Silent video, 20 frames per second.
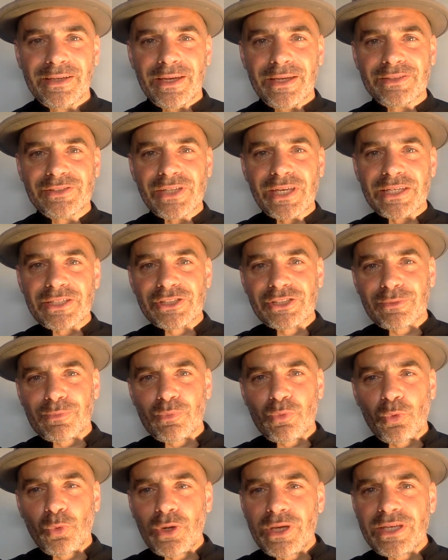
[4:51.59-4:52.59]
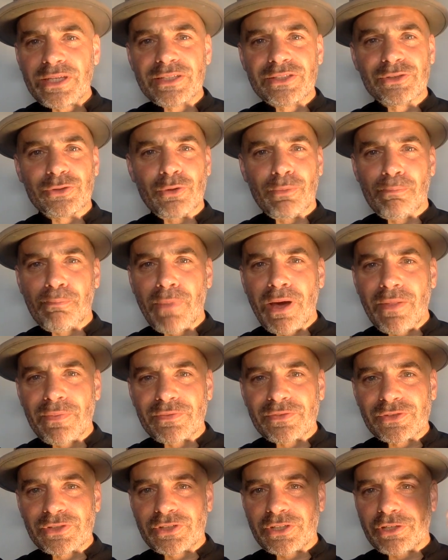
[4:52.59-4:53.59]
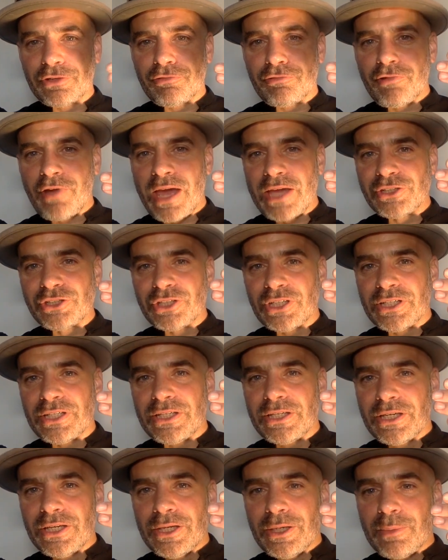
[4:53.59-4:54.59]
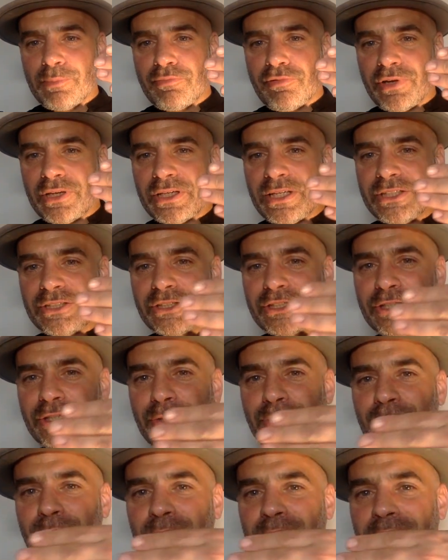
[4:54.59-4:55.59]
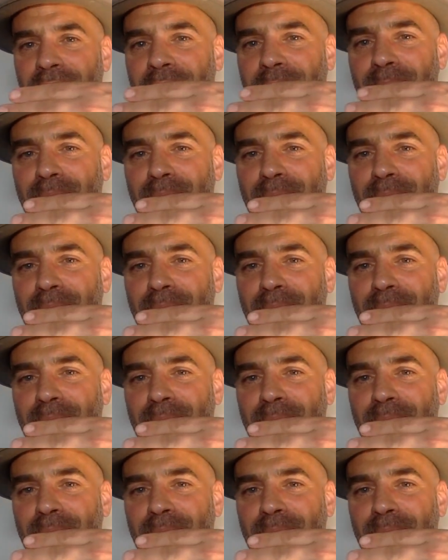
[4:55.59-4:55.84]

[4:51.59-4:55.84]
It takes them weeks or months to gradually bring these two